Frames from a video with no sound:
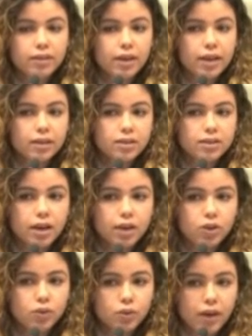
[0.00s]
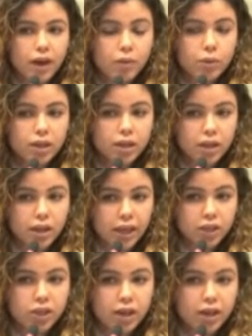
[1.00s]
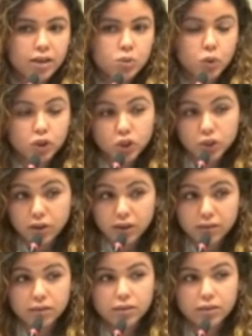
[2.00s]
is that youth have been engaged as watchdogs,